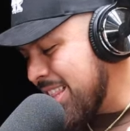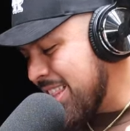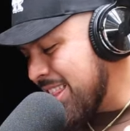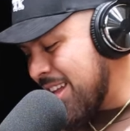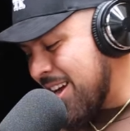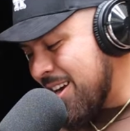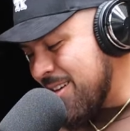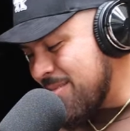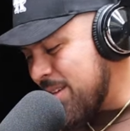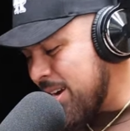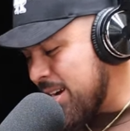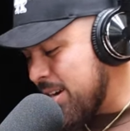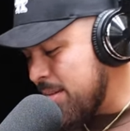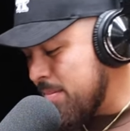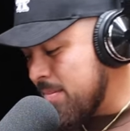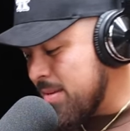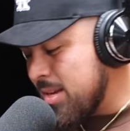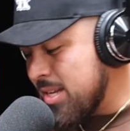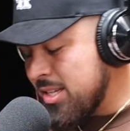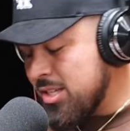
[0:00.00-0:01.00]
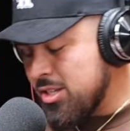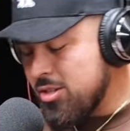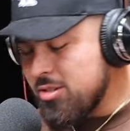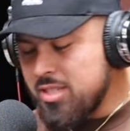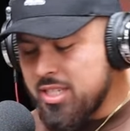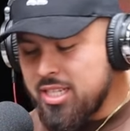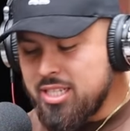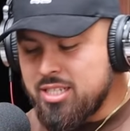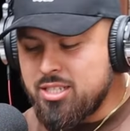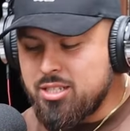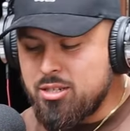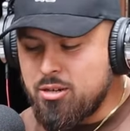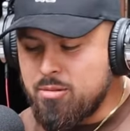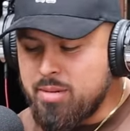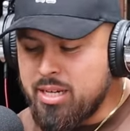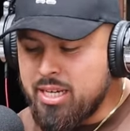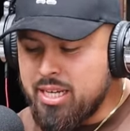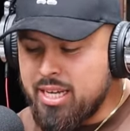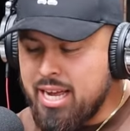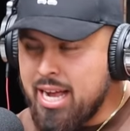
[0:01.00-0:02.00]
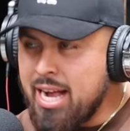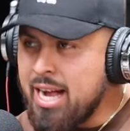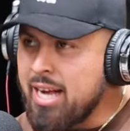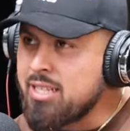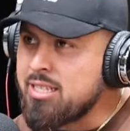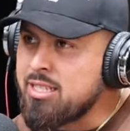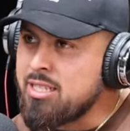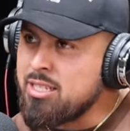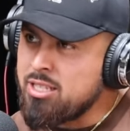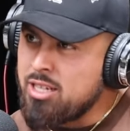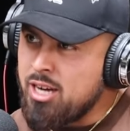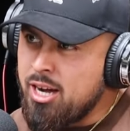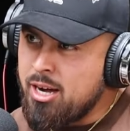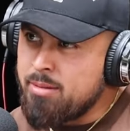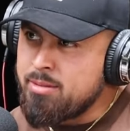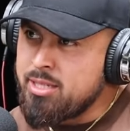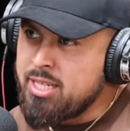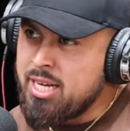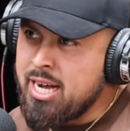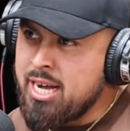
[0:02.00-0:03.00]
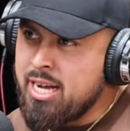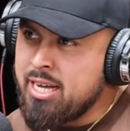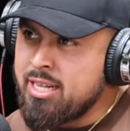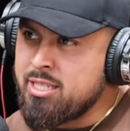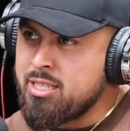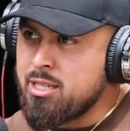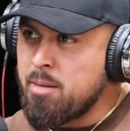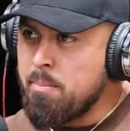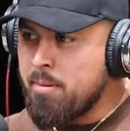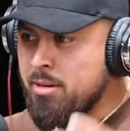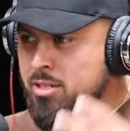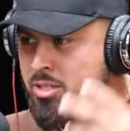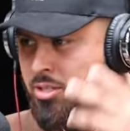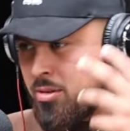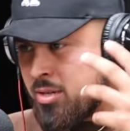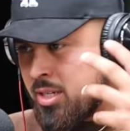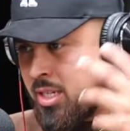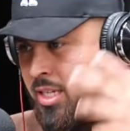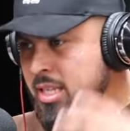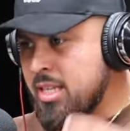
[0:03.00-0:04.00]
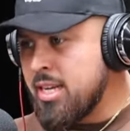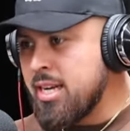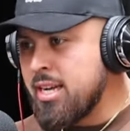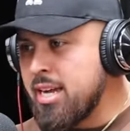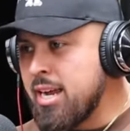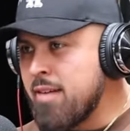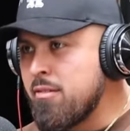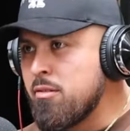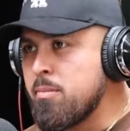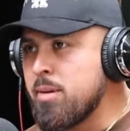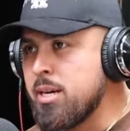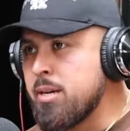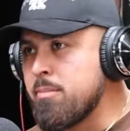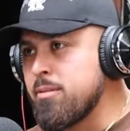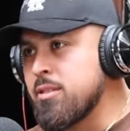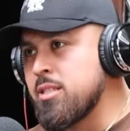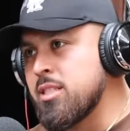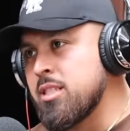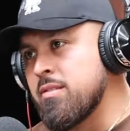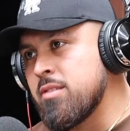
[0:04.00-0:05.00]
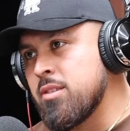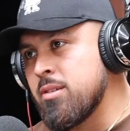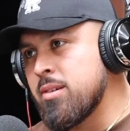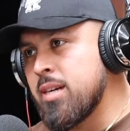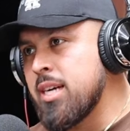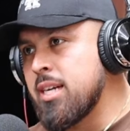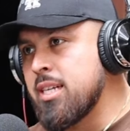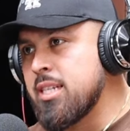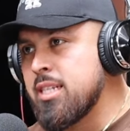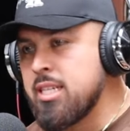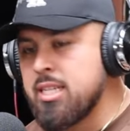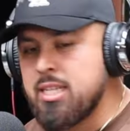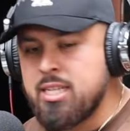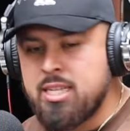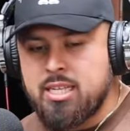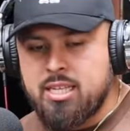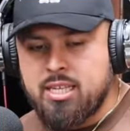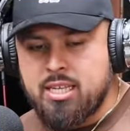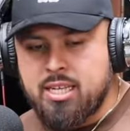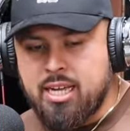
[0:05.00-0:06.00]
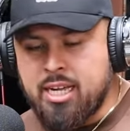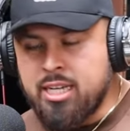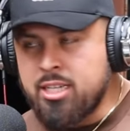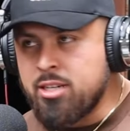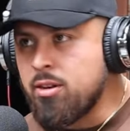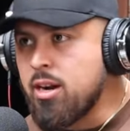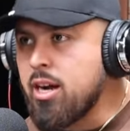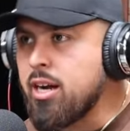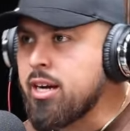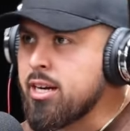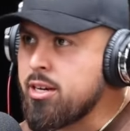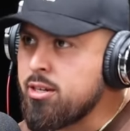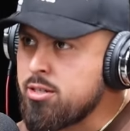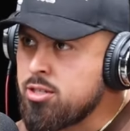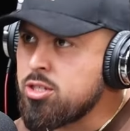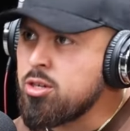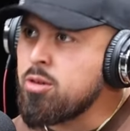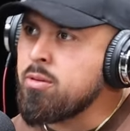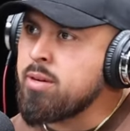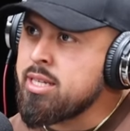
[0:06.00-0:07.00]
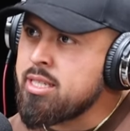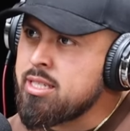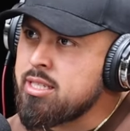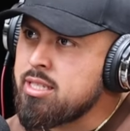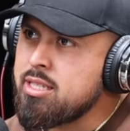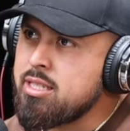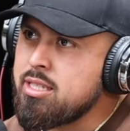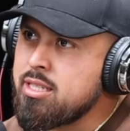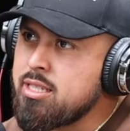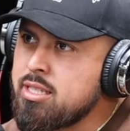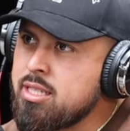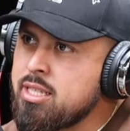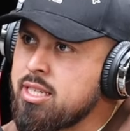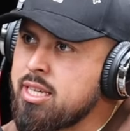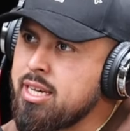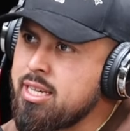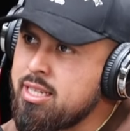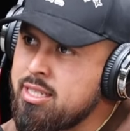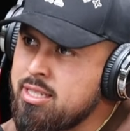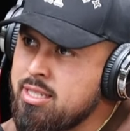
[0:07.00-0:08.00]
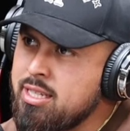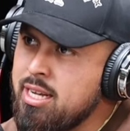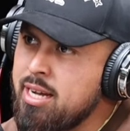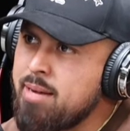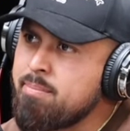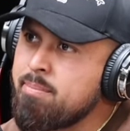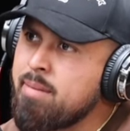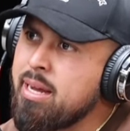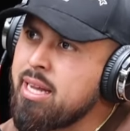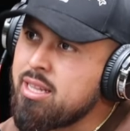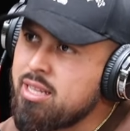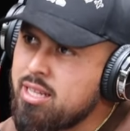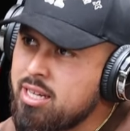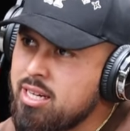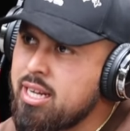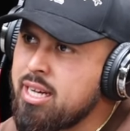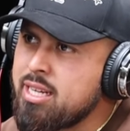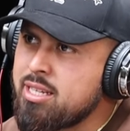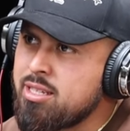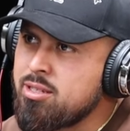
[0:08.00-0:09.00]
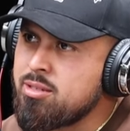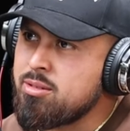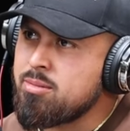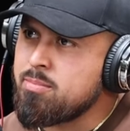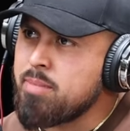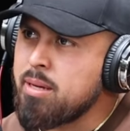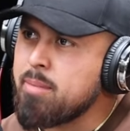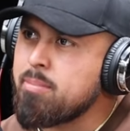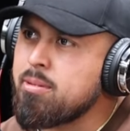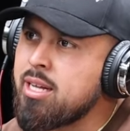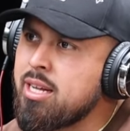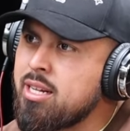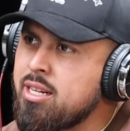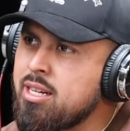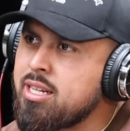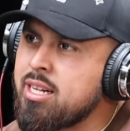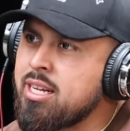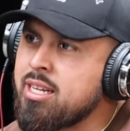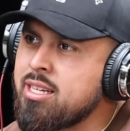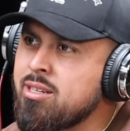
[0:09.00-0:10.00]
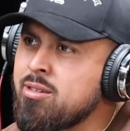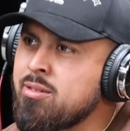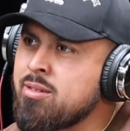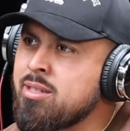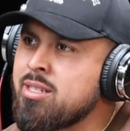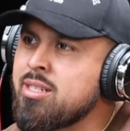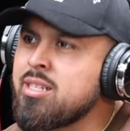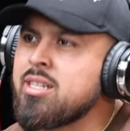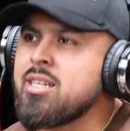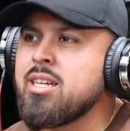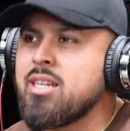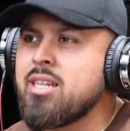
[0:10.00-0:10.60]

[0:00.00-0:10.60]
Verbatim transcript: Long my you did so many acting jobs as the persona that everybody perceived you at. And you're out here showing kids that may look like you, people that look like you, and